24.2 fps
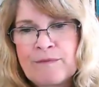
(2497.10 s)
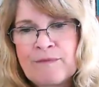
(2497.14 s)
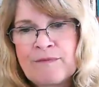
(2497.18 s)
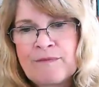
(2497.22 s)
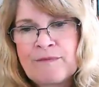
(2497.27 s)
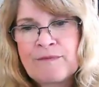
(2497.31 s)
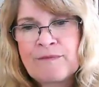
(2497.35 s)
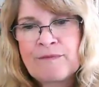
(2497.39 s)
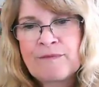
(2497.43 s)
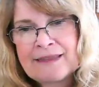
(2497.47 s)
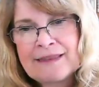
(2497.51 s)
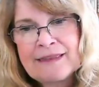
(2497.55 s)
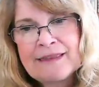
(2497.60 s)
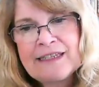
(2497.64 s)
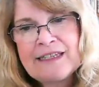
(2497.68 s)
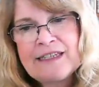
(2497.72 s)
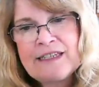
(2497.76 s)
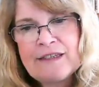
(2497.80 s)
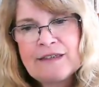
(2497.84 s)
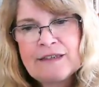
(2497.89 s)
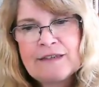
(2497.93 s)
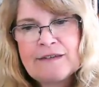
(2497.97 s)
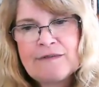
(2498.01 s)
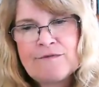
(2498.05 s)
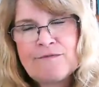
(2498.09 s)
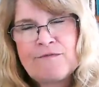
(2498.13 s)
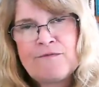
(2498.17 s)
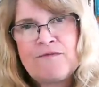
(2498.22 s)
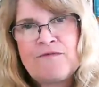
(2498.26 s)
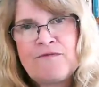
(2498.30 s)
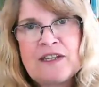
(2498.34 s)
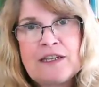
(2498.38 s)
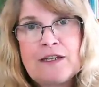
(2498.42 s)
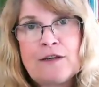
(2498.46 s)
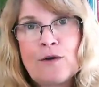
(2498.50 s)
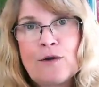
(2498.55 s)
deadly
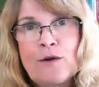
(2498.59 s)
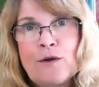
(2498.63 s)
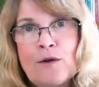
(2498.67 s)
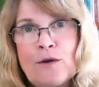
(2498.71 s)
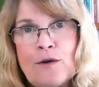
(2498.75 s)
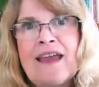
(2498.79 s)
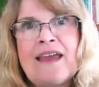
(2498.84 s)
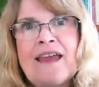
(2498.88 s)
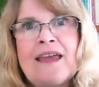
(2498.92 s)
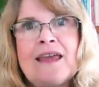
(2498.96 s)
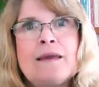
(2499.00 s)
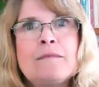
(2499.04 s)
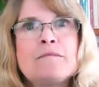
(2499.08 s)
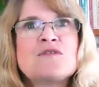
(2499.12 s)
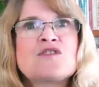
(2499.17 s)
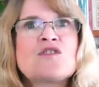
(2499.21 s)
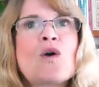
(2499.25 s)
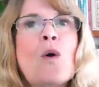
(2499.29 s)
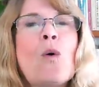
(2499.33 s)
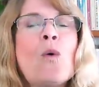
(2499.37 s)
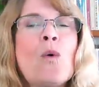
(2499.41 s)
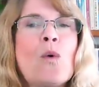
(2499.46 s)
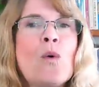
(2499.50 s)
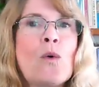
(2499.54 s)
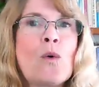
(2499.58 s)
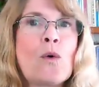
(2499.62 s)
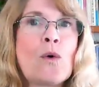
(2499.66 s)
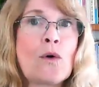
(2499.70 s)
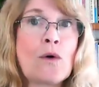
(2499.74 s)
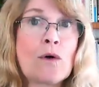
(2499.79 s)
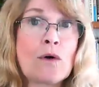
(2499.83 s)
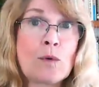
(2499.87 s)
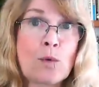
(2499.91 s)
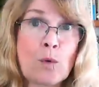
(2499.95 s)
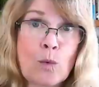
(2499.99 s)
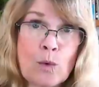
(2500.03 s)
video games
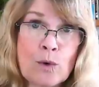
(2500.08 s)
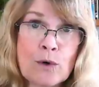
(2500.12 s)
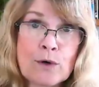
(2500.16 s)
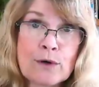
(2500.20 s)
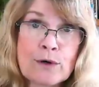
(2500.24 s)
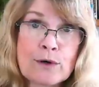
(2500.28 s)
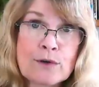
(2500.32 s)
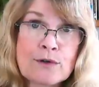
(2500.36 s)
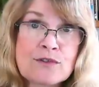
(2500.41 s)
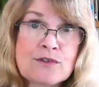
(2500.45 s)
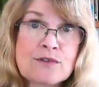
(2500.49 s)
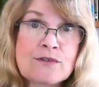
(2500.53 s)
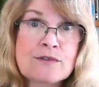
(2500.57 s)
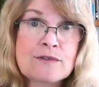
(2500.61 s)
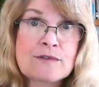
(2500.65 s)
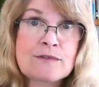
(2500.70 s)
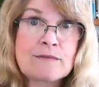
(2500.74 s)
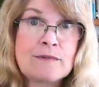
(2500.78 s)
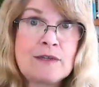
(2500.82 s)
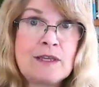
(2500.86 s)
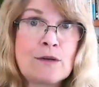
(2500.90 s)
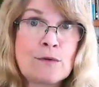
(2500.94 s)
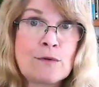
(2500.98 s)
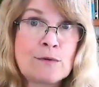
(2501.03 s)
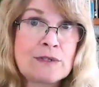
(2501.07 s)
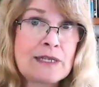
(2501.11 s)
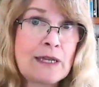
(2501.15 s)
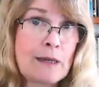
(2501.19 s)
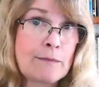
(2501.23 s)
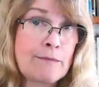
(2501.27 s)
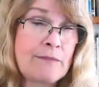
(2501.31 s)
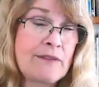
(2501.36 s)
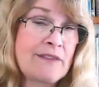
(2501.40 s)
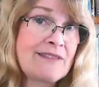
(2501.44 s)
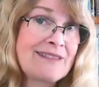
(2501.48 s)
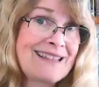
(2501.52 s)
or worse, you know, de
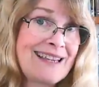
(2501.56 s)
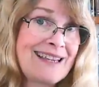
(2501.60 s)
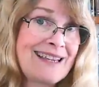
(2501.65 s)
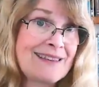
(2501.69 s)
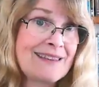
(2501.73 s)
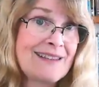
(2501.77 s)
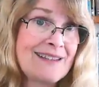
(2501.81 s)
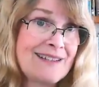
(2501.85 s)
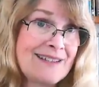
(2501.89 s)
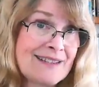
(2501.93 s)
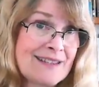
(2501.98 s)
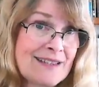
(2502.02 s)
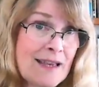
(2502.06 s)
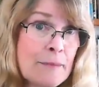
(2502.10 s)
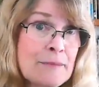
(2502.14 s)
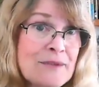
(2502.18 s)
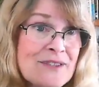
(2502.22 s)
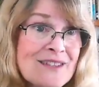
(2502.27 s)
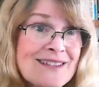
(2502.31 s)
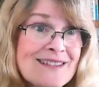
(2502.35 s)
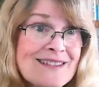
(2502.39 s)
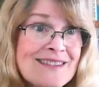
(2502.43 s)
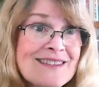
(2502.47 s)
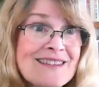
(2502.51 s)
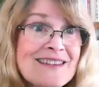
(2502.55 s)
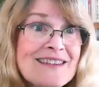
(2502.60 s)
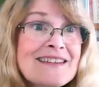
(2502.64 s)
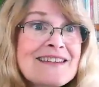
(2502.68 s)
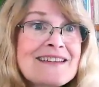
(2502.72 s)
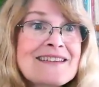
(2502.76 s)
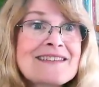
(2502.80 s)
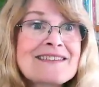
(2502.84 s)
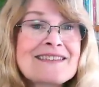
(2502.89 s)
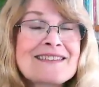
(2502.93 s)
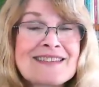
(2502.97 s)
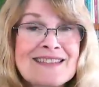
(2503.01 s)
deadly
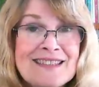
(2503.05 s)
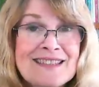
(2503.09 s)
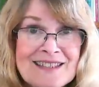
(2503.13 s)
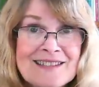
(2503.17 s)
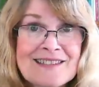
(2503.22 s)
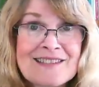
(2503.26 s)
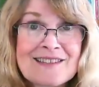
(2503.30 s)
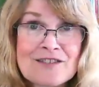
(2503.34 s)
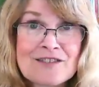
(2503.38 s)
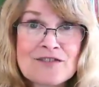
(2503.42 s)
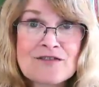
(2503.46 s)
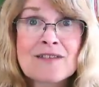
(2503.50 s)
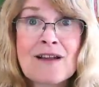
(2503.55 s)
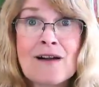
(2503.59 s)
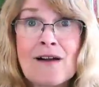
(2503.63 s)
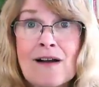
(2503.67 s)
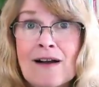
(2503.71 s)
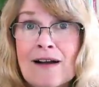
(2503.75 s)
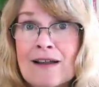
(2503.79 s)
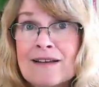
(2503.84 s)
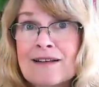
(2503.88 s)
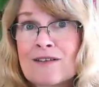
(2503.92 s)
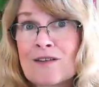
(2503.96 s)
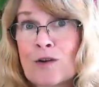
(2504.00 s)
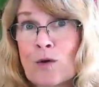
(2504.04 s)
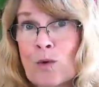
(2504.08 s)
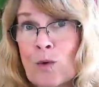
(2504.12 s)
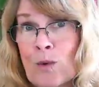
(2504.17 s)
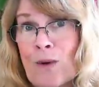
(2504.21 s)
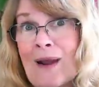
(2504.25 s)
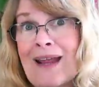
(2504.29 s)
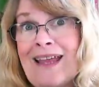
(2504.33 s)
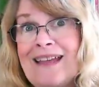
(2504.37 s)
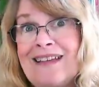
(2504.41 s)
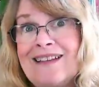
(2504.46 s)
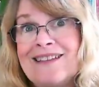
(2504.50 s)
substances, this is not
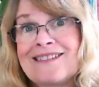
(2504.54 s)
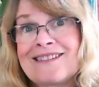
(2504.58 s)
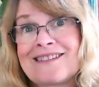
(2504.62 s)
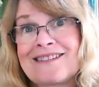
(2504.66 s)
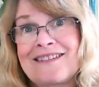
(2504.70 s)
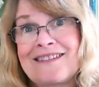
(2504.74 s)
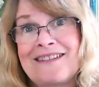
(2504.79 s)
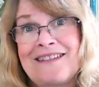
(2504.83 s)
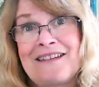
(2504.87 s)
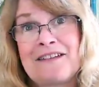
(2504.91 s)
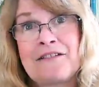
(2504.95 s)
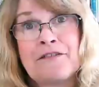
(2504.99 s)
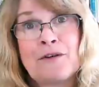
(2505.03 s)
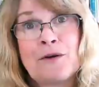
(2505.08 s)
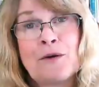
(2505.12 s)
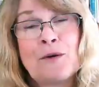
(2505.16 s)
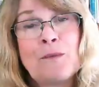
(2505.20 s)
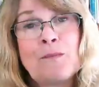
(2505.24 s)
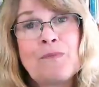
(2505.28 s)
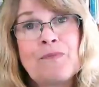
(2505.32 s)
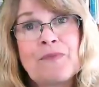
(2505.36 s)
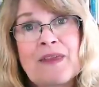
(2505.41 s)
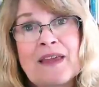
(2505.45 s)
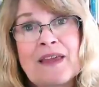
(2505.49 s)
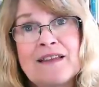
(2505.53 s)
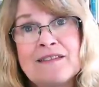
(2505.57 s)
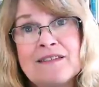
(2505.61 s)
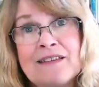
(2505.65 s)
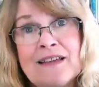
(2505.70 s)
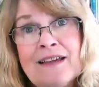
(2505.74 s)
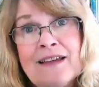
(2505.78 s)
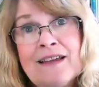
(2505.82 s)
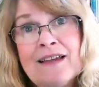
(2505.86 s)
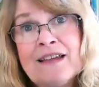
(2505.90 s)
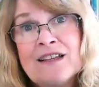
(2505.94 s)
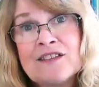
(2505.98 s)
great, you know. And
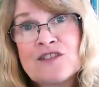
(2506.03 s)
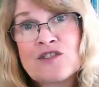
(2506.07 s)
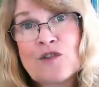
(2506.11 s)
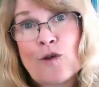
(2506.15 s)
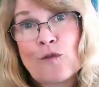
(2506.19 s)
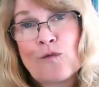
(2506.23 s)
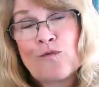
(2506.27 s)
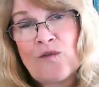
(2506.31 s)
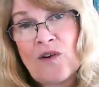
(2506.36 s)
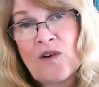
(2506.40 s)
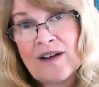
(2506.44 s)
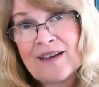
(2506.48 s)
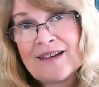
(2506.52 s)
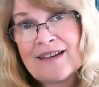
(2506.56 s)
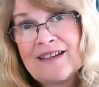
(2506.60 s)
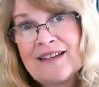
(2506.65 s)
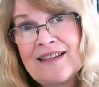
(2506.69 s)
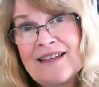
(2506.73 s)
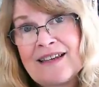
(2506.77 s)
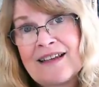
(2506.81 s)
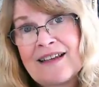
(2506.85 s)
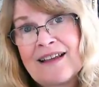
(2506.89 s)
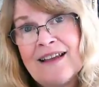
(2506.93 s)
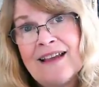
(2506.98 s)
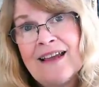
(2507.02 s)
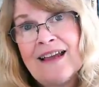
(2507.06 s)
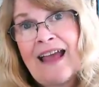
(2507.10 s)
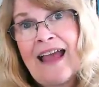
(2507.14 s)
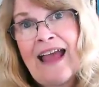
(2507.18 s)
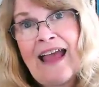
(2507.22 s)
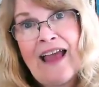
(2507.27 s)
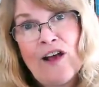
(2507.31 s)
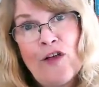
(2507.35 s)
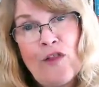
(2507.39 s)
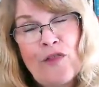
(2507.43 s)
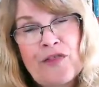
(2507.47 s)
so finding
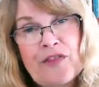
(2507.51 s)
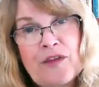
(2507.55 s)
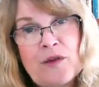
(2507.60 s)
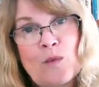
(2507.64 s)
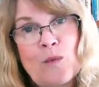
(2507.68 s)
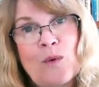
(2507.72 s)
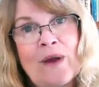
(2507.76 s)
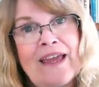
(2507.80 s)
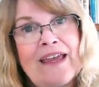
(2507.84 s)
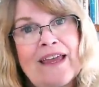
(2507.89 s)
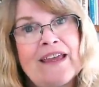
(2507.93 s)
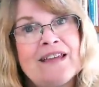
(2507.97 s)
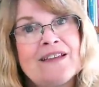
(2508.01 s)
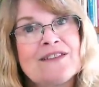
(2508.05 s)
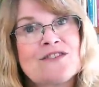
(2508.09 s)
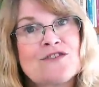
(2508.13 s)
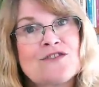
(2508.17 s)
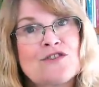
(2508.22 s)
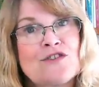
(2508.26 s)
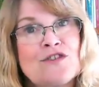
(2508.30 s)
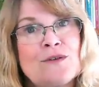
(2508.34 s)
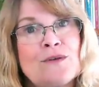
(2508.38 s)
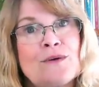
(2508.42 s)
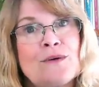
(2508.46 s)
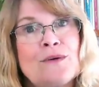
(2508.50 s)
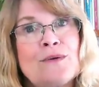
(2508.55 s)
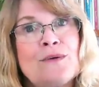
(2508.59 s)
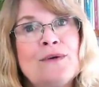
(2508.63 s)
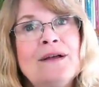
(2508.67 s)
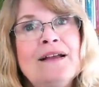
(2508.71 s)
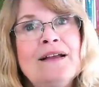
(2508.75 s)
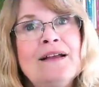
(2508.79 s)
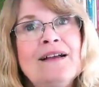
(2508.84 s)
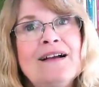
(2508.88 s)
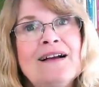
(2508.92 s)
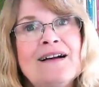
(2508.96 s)
healthy ways to
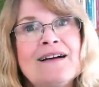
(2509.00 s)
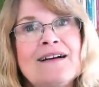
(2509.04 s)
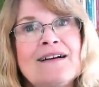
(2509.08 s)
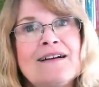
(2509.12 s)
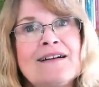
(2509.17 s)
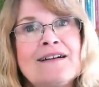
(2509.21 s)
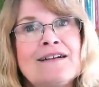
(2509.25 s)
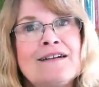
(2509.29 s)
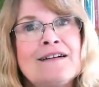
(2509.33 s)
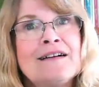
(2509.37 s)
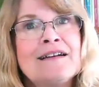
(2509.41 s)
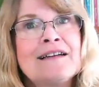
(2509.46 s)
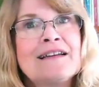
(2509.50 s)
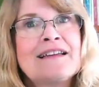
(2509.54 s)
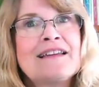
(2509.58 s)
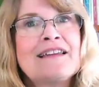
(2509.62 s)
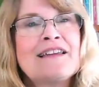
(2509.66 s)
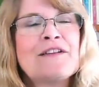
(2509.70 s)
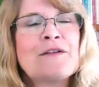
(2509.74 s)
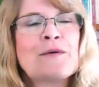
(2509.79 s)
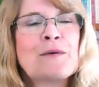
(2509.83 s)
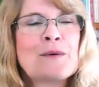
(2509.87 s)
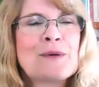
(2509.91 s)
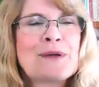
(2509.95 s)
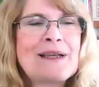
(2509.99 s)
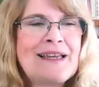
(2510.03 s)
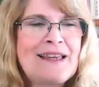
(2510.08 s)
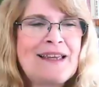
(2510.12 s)
uh, you know,